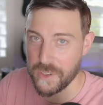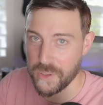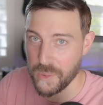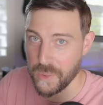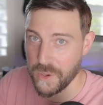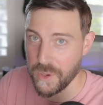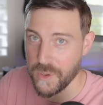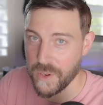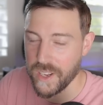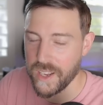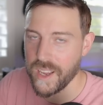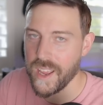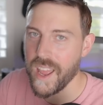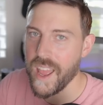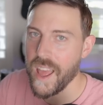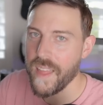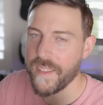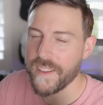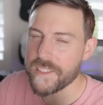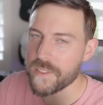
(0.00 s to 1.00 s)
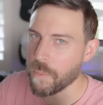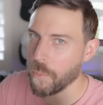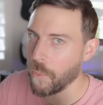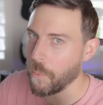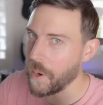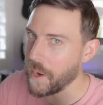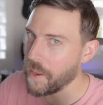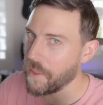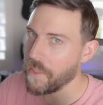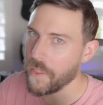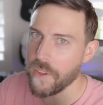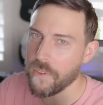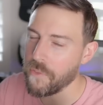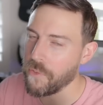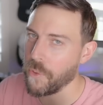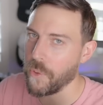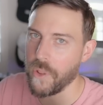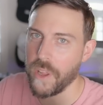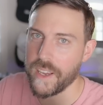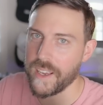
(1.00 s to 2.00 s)
and Toyota, and that's mainly
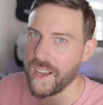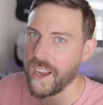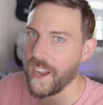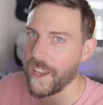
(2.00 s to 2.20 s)
for like